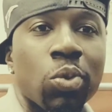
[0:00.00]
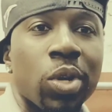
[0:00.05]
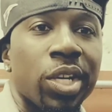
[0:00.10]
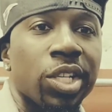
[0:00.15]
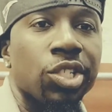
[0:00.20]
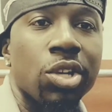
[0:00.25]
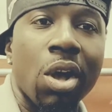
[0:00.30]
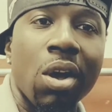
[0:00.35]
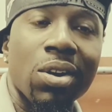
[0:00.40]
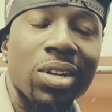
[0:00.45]

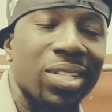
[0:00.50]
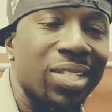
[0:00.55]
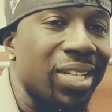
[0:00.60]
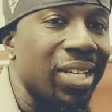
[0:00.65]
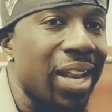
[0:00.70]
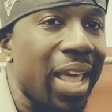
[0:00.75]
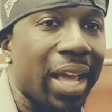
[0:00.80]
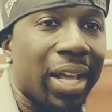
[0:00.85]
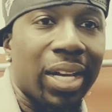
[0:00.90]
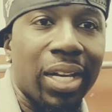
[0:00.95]
wanted y'all to
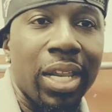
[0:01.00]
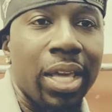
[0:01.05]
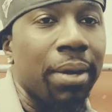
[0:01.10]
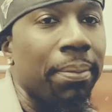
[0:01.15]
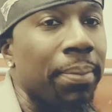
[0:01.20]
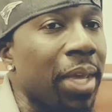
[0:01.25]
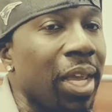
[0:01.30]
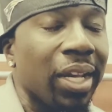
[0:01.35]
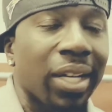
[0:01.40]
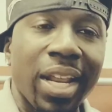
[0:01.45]
see that
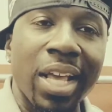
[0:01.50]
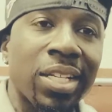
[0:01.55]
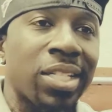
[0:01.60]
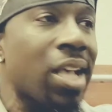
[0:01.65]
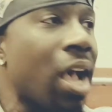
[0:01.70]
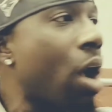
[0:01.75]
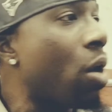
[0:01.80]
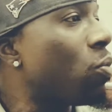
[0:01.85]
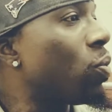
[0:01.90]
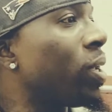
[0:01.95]
clip. That's
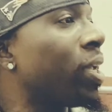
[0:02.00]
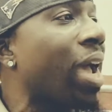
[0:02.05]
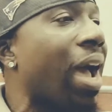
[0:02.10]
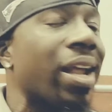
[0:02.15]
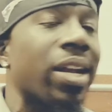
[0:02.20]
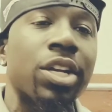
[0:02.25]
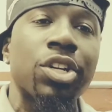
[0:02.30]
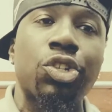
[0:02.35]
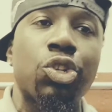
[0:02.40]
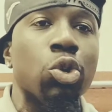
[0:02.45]
how we
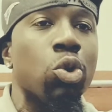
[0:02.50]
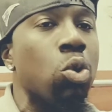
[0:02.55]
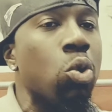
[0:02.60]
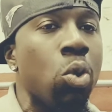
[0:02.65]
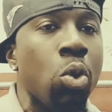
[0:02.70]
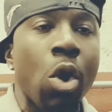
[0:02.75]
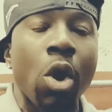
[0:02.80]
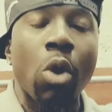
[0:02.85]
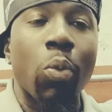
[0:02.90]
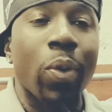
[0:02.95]
gotta do
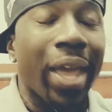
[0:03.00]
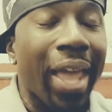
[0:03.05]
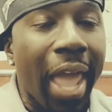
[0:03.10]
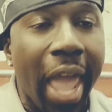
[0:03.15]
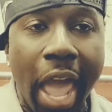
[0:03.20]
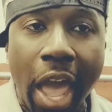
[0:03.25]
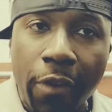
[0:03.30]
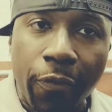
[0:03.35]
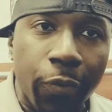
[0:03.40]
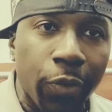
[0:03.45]
with
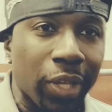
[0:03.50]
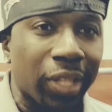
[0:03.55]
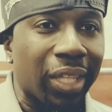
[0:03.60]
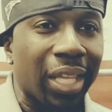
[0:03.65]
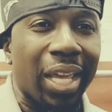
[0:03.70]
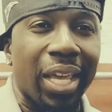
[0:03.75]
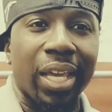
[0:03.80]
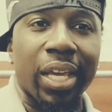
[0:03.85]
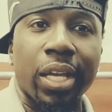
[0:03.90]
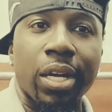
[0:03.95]

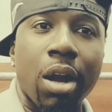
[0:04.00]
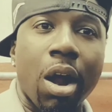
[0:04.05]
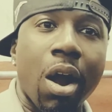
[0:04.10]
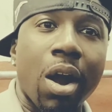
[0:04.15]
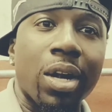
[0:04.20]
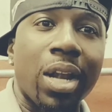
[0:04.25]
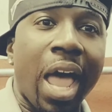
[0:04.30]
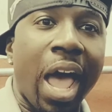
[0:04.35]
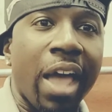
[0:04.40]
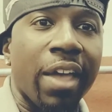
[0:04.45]
everything in
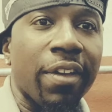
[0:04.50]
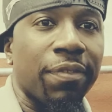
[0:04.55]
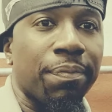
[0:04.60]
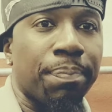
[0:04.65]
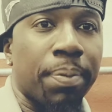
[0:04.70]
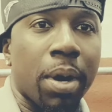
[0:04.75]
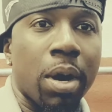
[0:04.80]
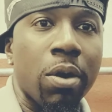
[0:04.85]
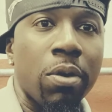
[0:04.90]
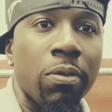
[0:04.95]
our life,
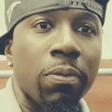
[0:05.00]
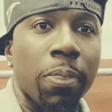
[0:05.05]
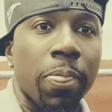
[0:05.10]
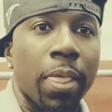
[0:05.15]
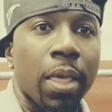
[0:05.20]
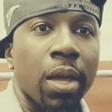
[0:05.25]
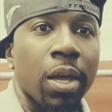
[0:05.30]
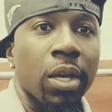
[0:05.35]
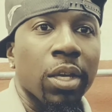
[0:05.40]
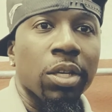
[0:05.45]
bro.
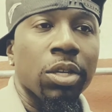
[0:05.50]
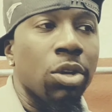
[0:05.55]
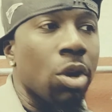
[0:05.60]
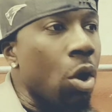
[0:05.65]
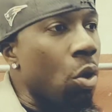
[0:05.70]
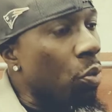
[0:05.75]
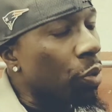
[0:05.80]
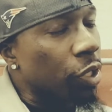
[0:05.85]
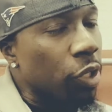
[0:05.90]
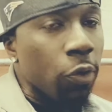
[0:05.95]
You
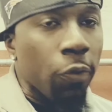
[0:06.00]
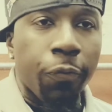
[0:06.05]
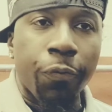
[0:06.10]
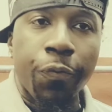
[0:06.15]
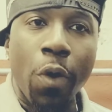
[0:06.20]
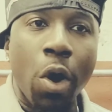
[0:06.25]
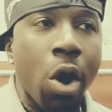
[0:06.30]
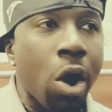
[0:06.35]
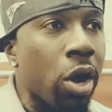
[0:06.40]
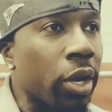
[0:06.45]
know, when you
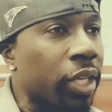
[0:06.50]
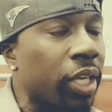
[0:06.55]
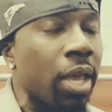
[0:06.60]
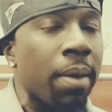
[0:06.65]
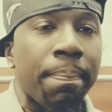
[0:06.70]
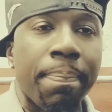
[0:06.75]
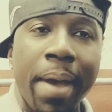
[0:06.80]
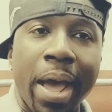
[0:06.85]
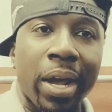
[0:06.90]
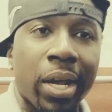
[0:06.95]
fall,
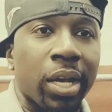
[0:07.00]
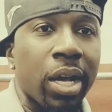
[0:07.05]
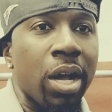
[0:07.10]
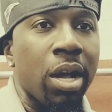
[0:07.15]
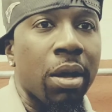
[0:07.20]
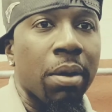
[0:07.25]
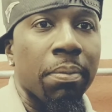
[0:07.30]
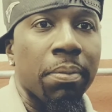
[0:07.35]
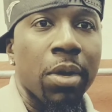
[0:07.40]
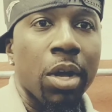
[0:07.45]
get back
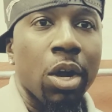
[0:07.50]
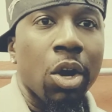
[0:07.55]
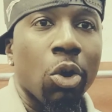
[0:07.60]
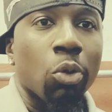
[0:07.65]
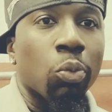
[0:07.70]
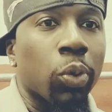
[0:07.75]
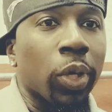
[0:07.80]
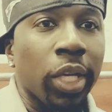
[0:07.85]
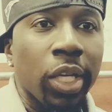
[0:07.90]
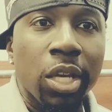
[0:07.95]

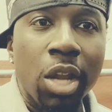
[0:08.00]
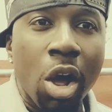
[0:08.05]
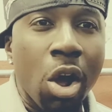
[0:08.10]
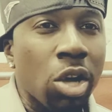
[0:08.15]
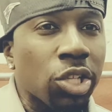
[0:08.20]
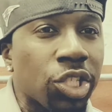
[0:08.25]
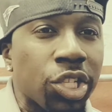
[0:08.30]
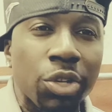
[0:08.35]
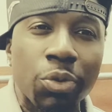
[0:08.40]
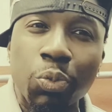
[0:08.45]
up,
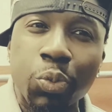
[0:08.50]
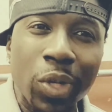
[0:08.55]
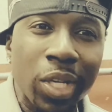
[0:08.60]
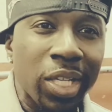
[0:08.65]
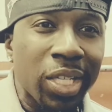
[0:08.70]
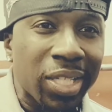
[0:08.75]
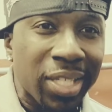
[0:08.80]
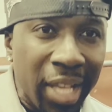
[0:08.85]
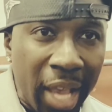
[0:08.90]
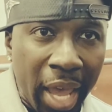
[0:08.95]
relaunch and
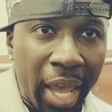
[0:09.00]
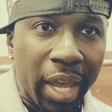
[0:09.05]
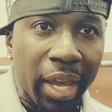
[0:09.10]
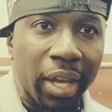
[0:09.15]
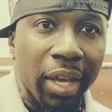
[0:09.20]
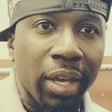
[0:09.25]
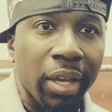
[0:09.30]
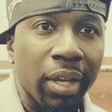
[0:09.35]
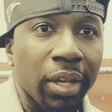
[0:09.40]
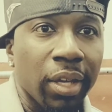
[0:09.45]
reset.